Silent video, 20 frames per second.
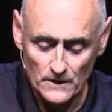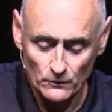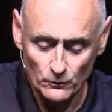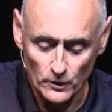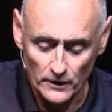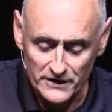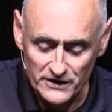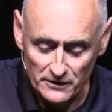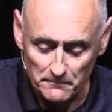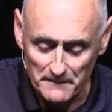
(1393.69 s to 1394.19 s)

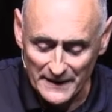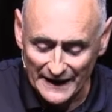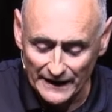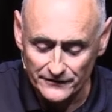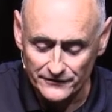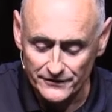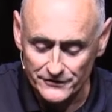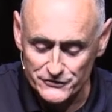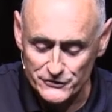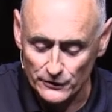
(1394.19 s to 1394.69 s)
We're
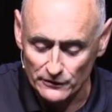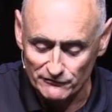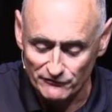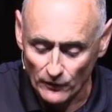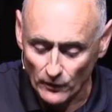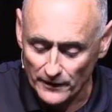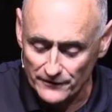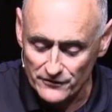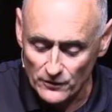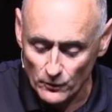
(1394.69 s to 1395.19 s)
commanded to
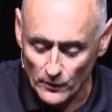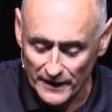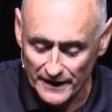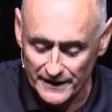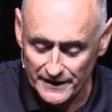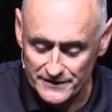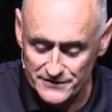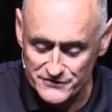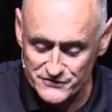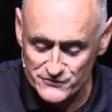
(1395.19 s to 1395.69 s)
avoid the
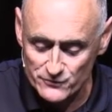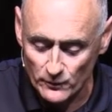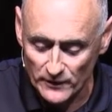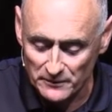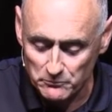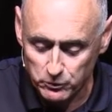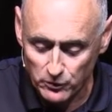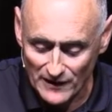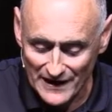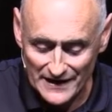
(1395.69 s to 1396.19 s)
ways we
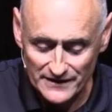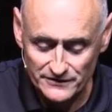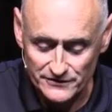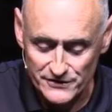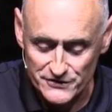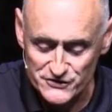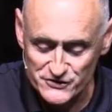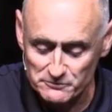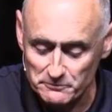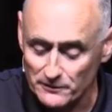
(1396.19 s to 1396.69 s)

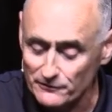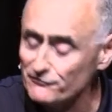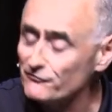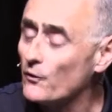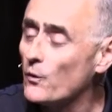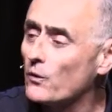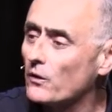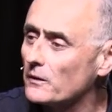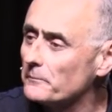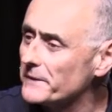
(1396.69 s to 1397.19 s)
practiced
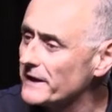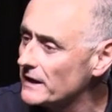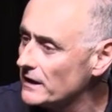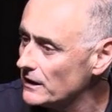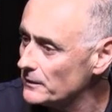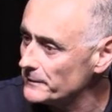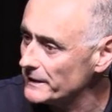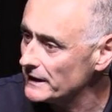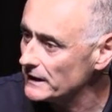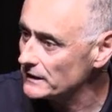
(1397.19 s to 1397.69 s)
before
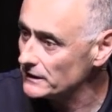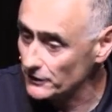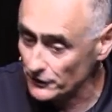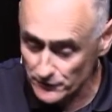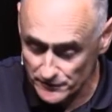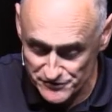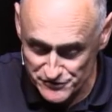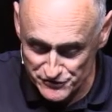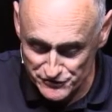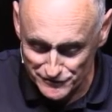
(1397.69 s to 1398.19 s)
becoming a
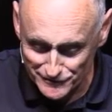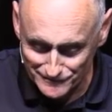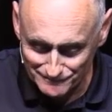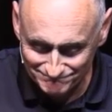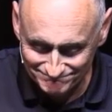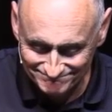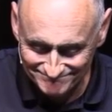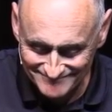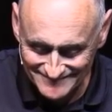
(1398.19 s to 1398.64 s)
Christian.